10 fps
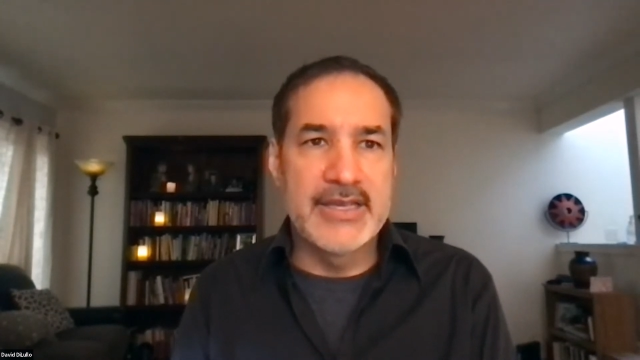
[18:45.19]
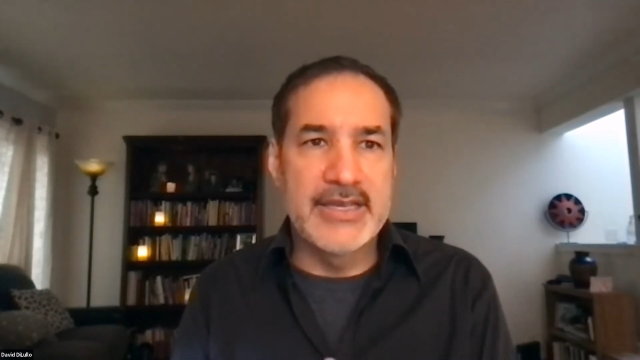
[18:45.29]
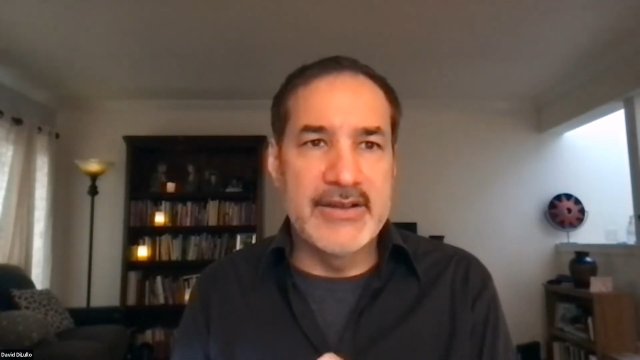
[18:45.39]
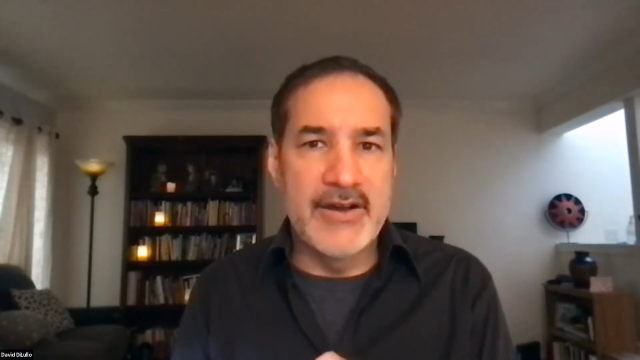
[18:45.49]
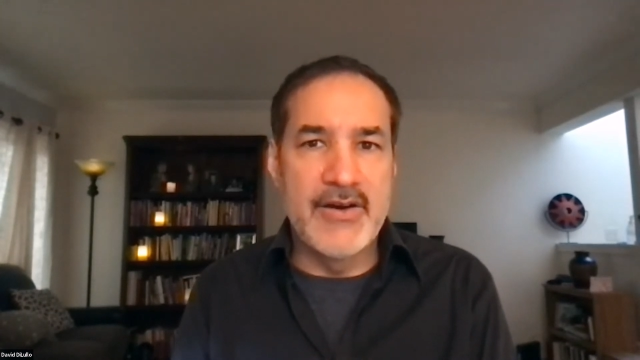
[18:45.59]

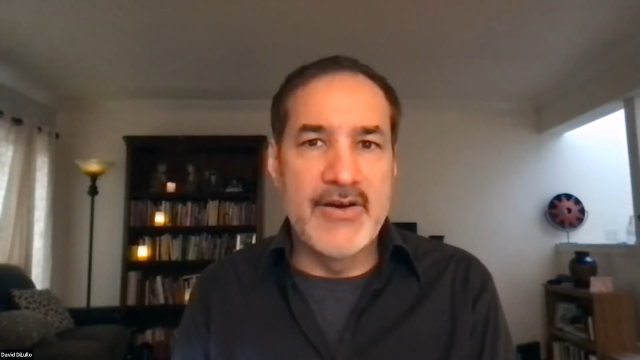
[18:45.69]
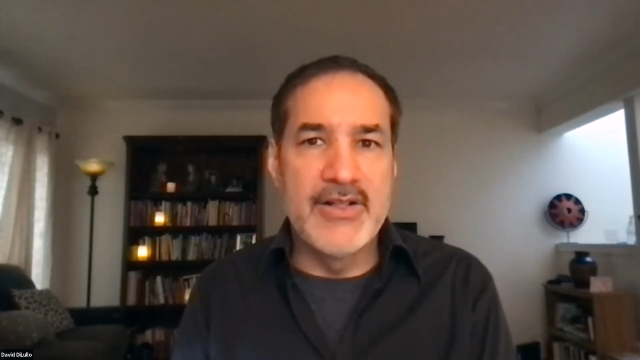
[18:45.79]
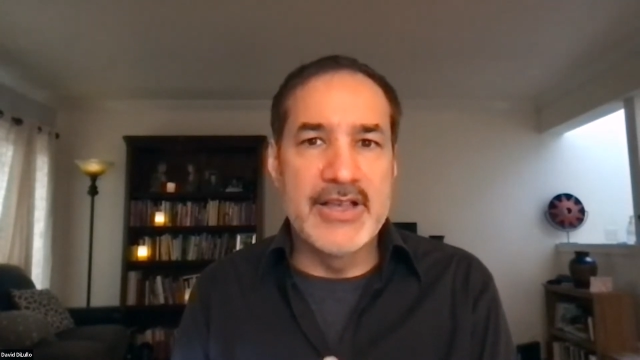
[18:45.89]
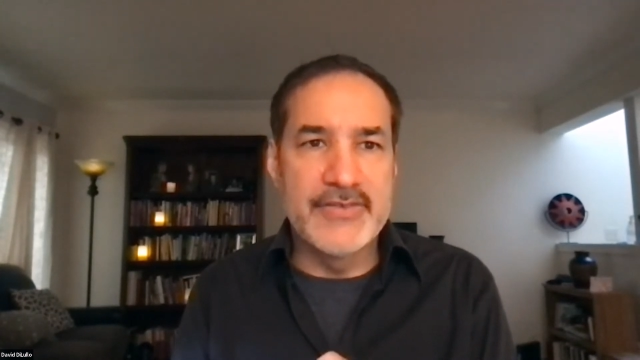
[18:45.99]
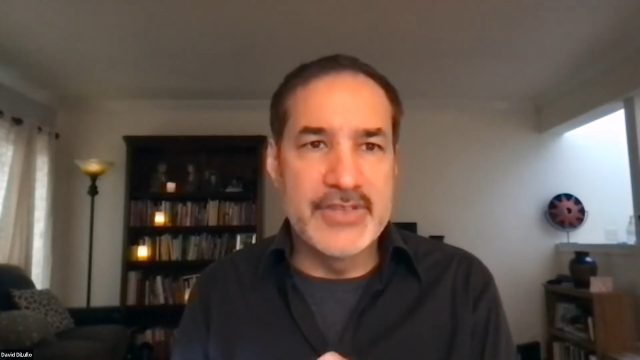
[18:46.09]
in
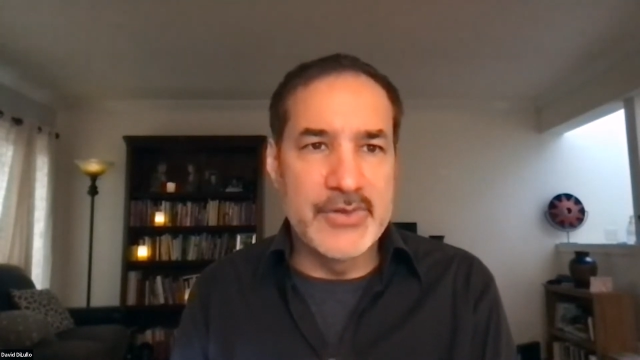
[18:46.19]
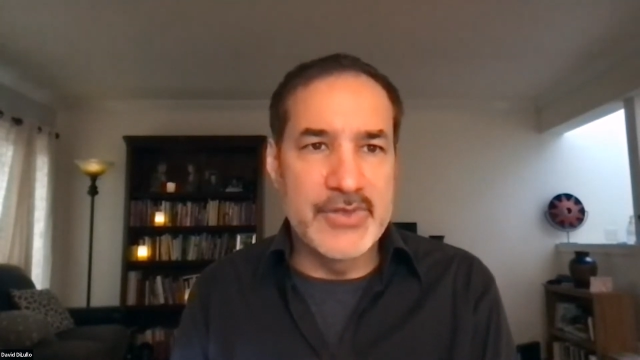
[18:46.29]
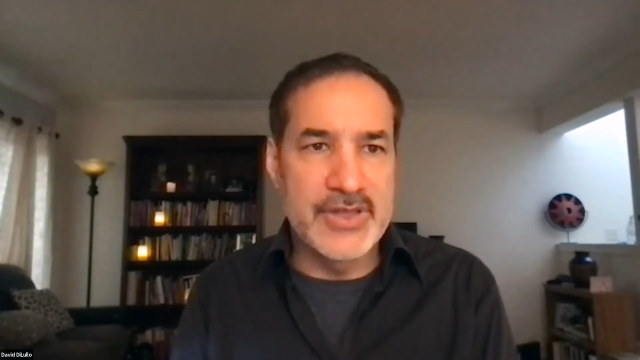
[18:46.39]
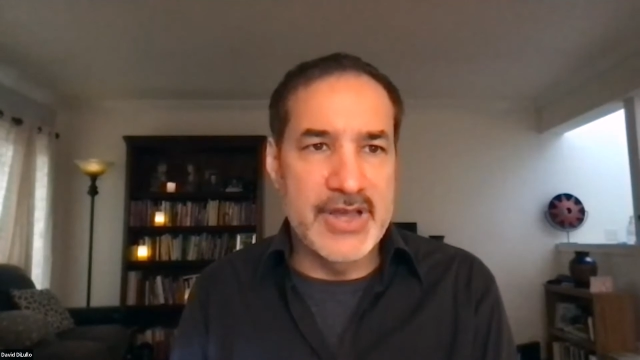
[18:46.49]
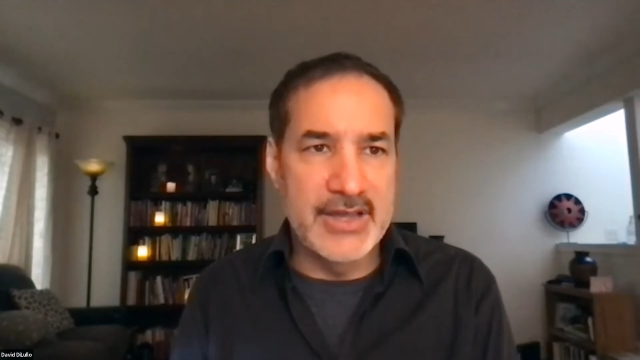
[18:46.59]
all of New
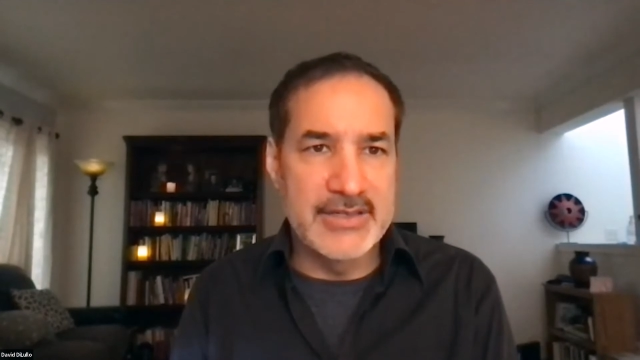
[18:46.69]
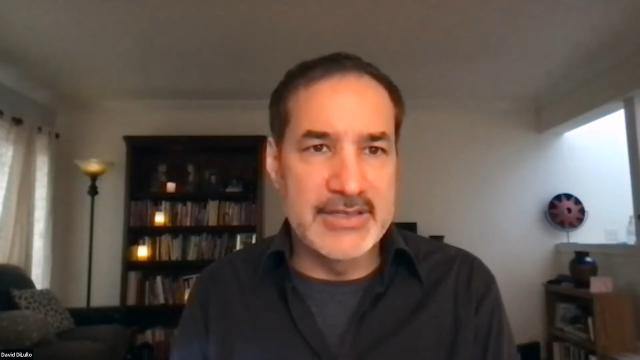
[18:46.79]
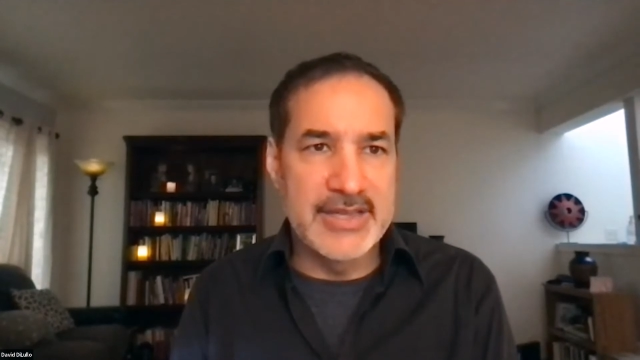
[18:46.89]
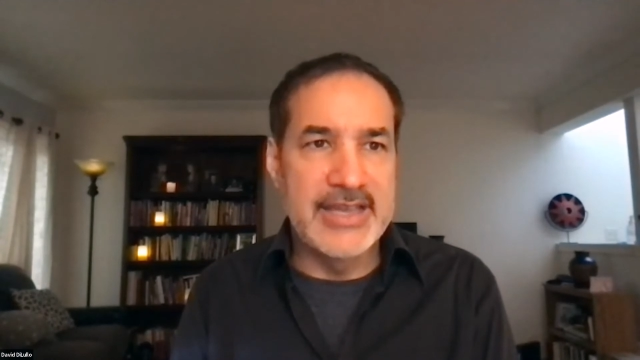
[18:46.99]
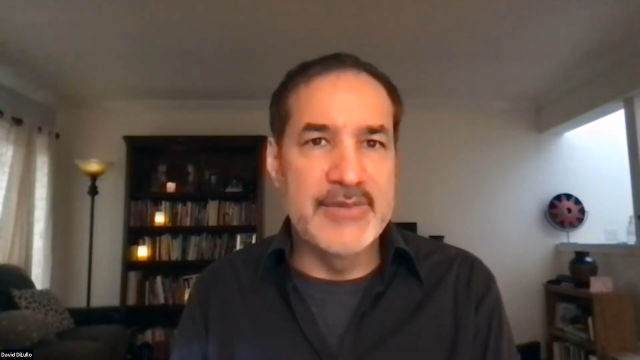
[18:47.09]
Thought
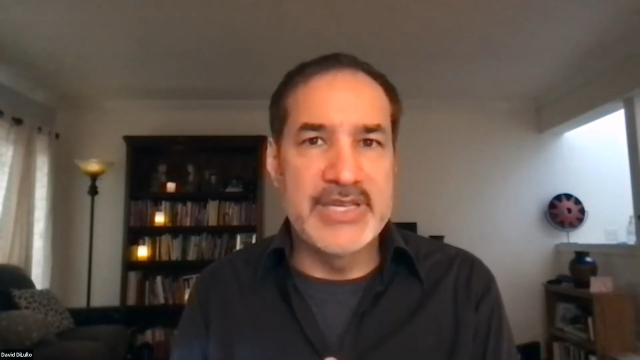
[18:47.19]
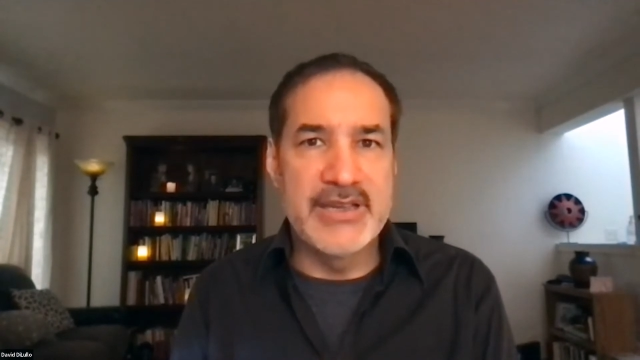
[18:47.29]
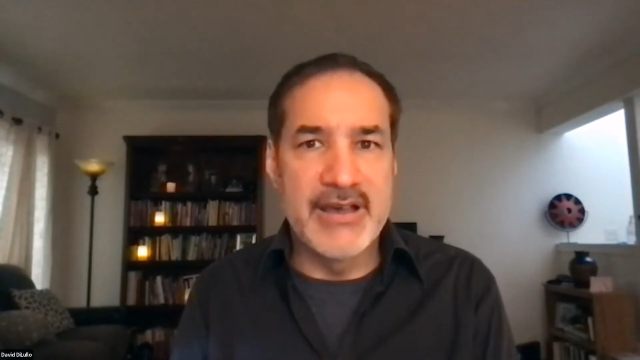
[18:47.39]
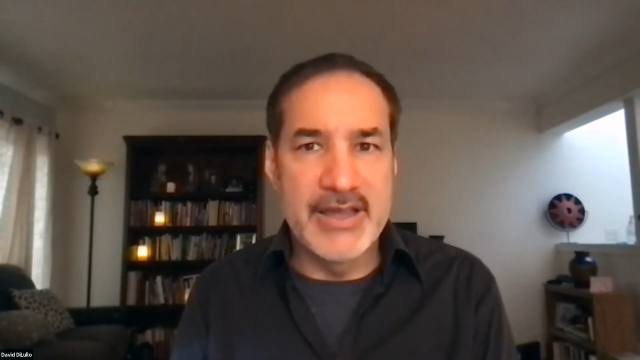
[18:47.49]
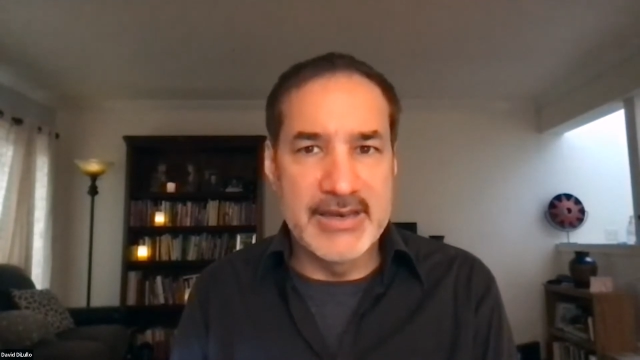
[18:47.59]
and
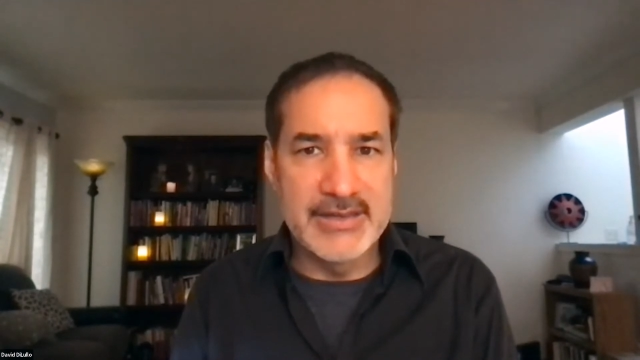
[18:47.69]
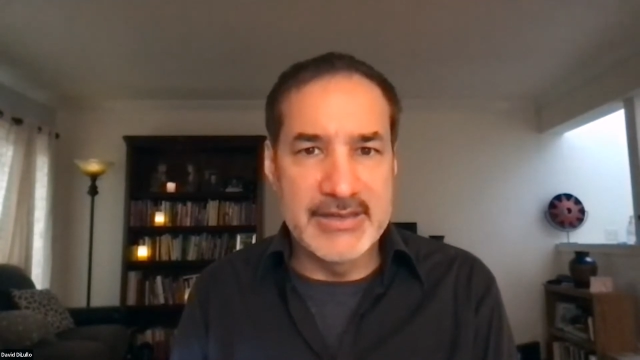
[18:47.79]
beyond.